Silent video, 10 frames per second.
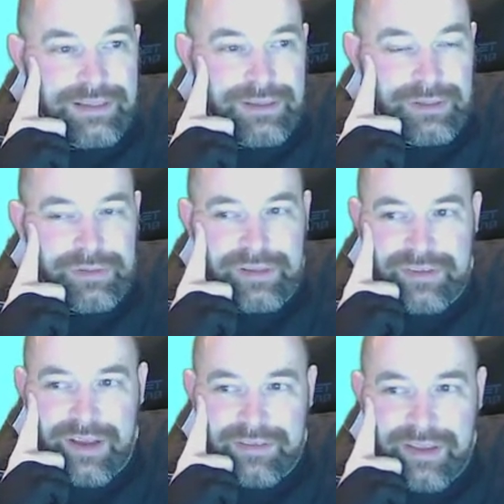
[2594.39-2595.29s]
Although these
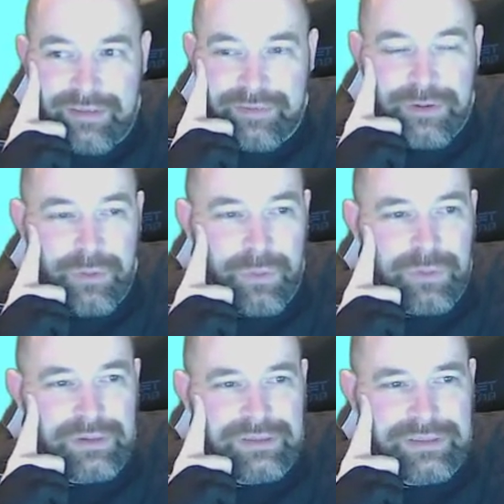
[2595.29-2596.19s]
guys have
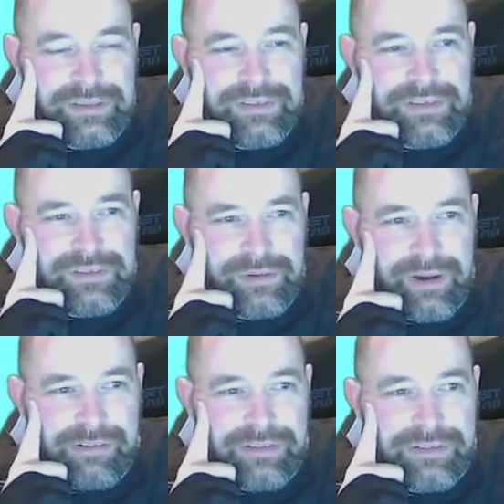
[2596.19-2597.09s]
caught at least 2
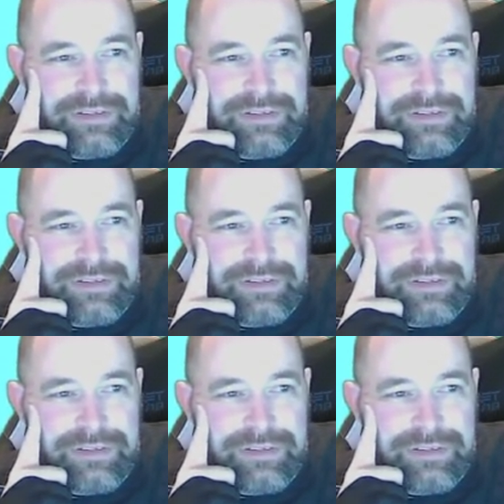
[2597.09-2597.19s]
errors,